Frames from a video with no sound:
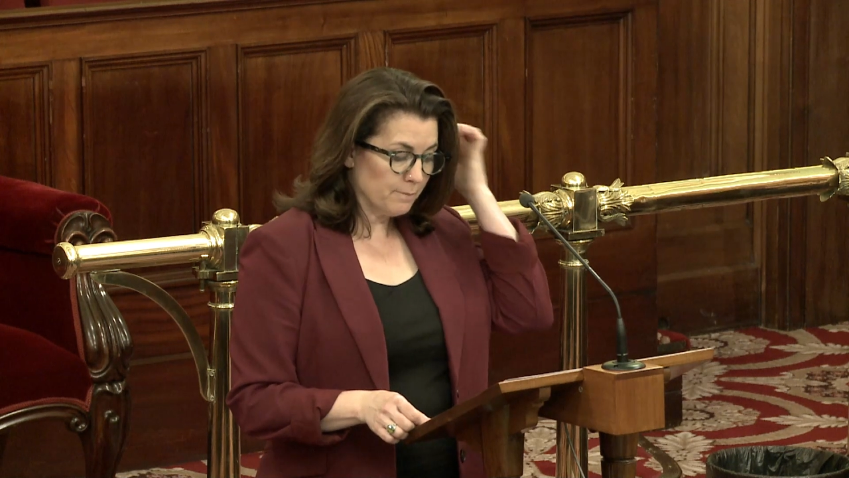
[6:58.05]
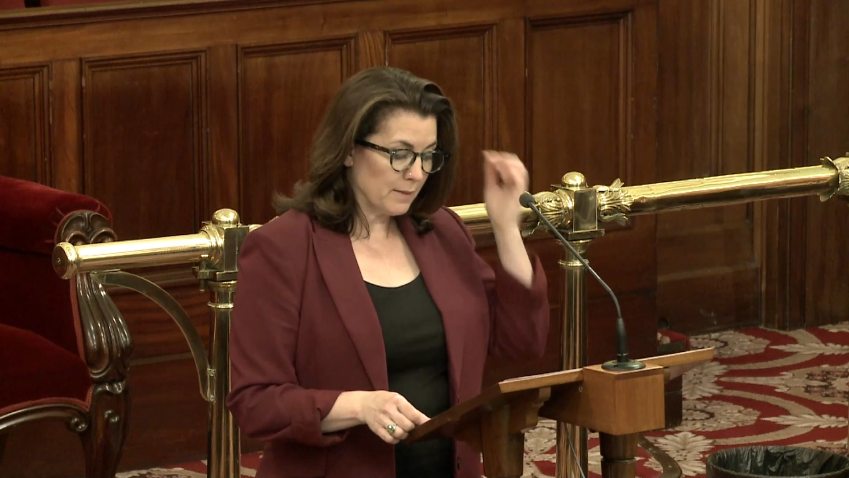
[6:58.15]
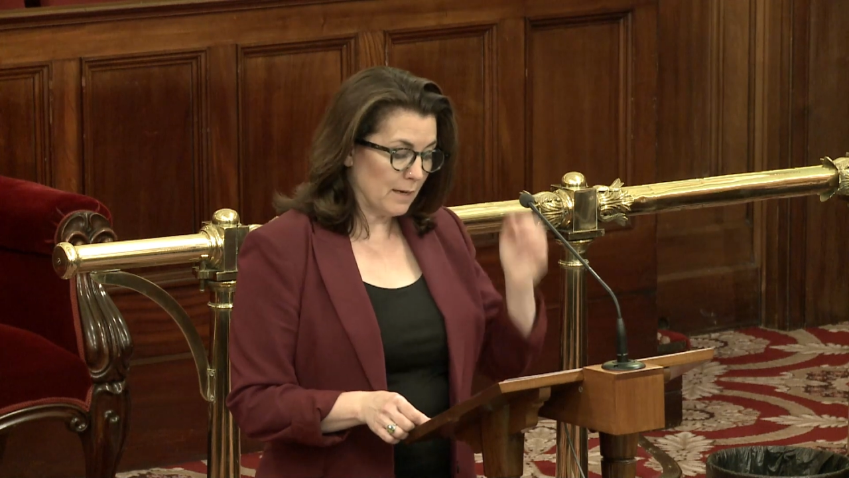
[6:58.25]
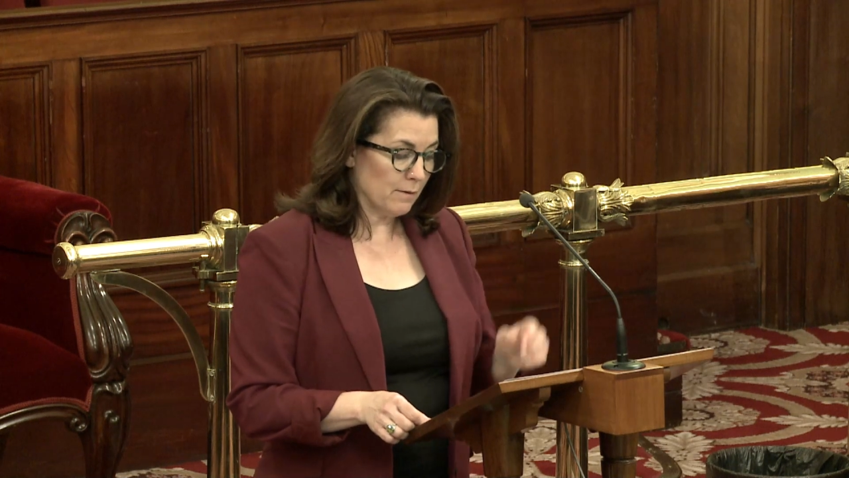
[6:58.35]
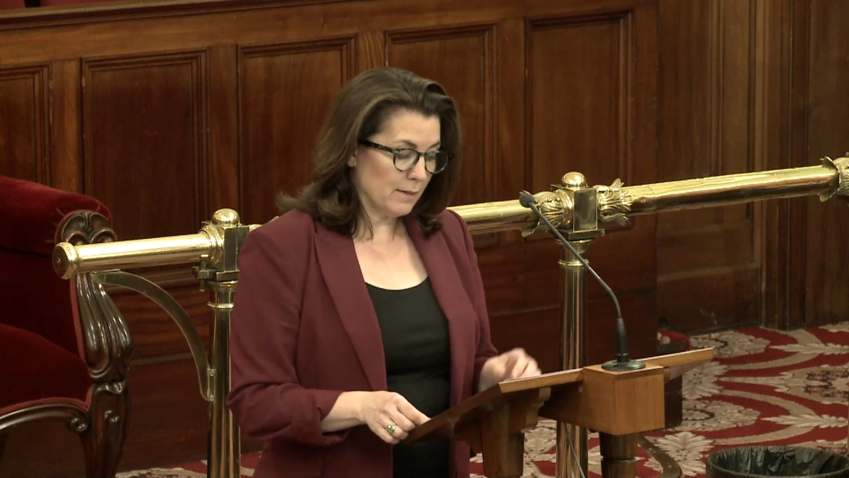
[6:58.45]

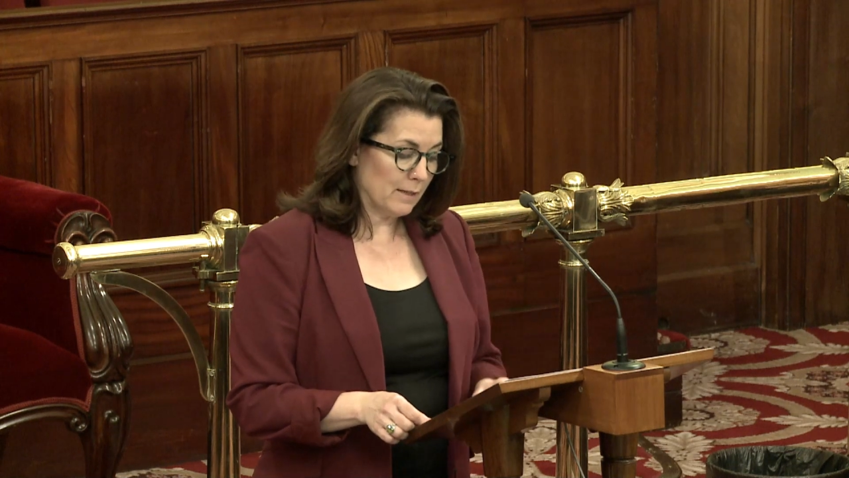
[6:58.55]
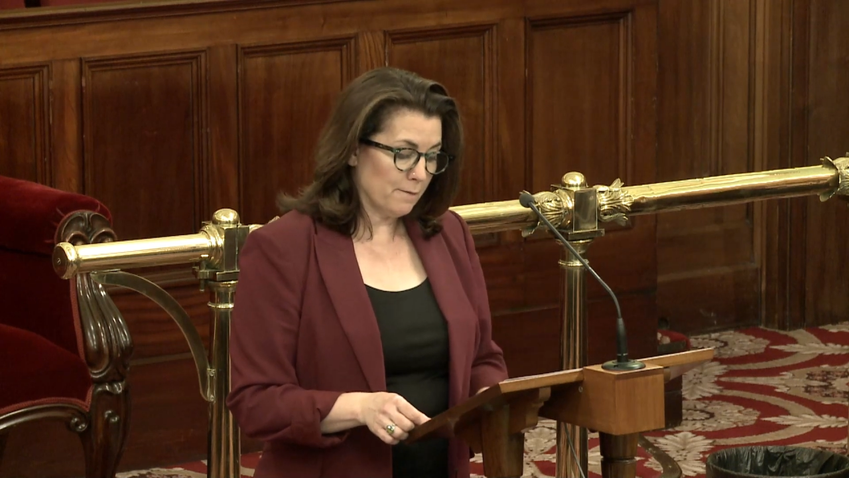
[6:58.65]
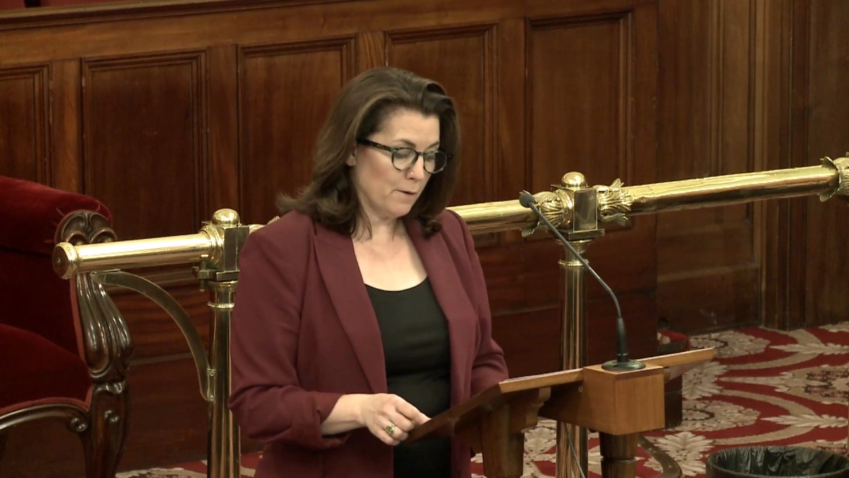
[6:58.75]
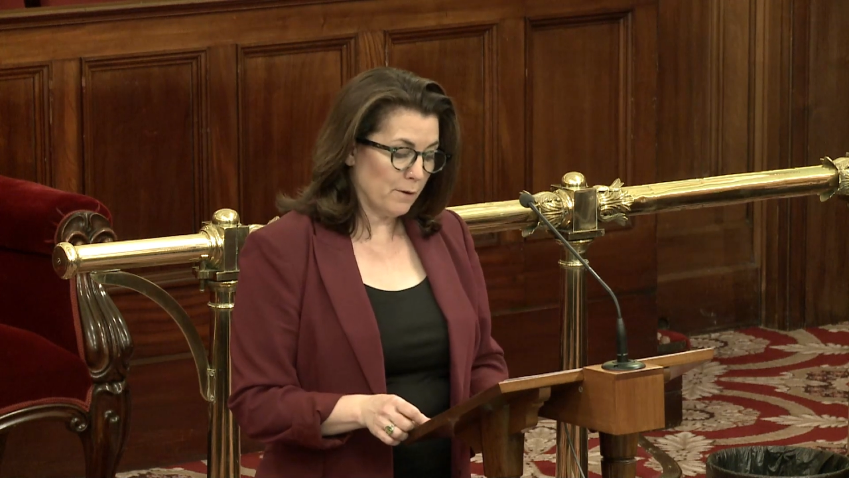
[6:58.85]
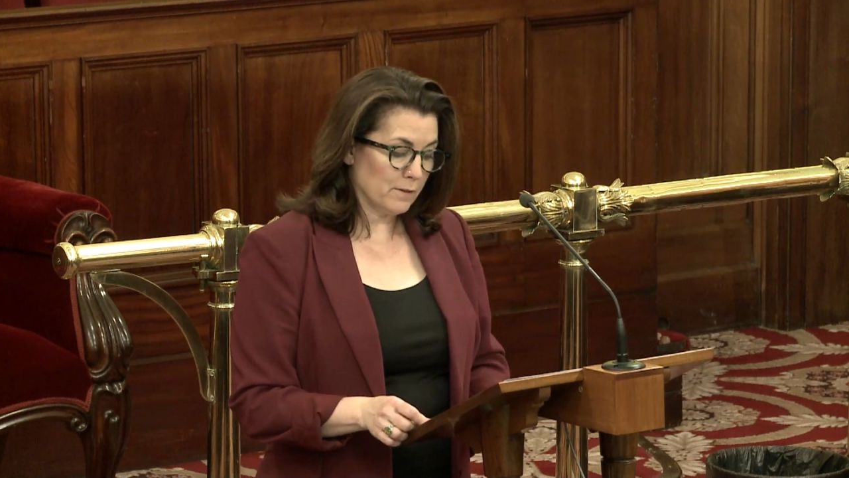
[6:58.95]
currently the
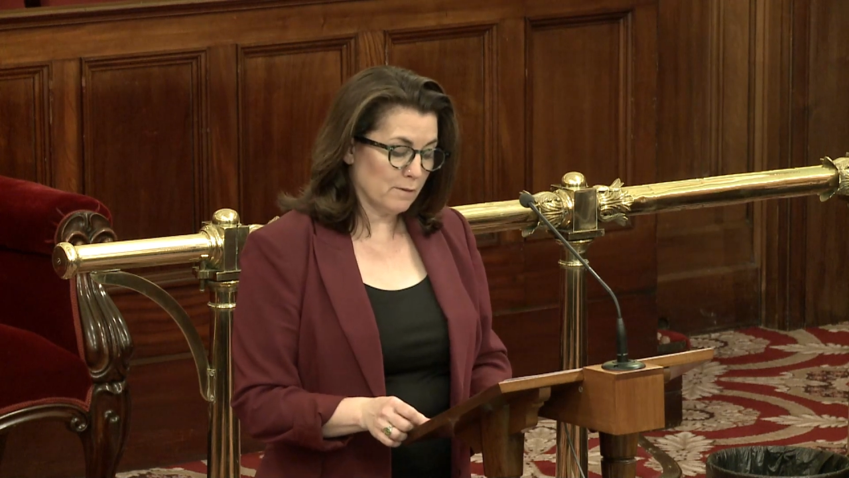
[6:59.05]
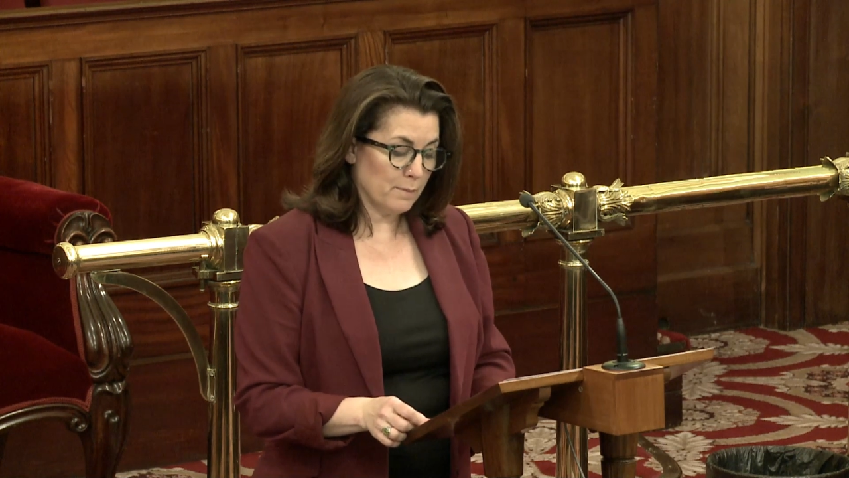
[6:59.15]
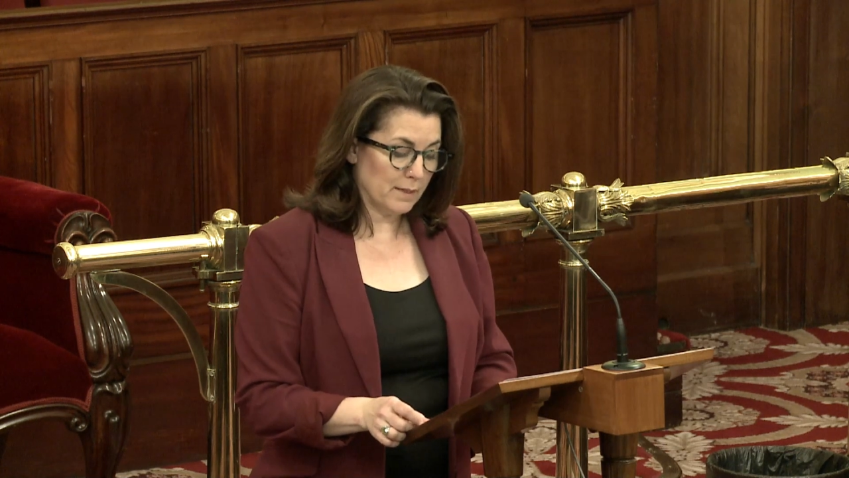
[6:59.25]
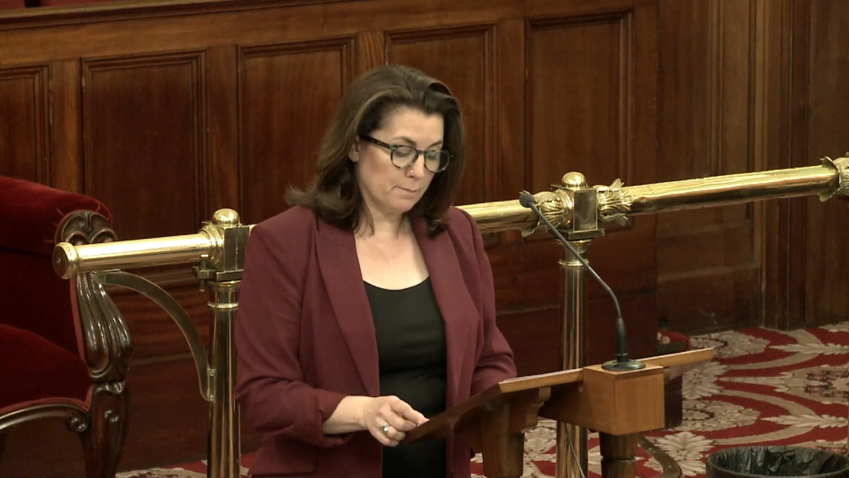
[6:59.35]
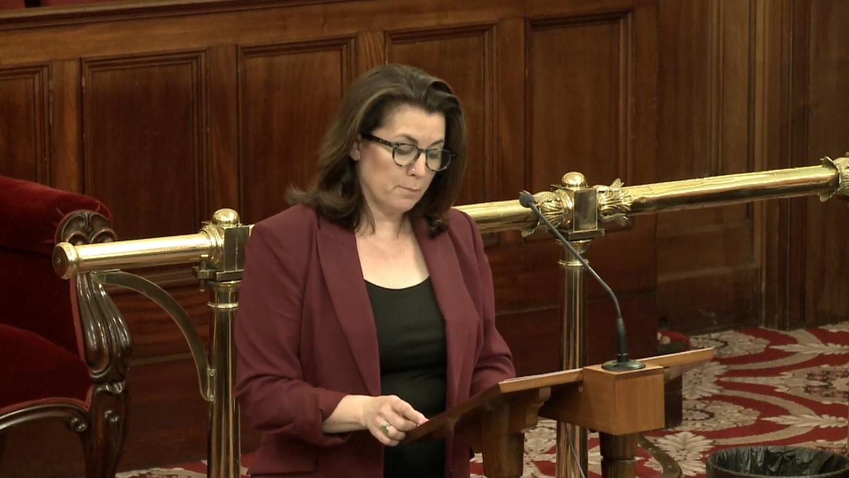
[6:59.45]
focus of much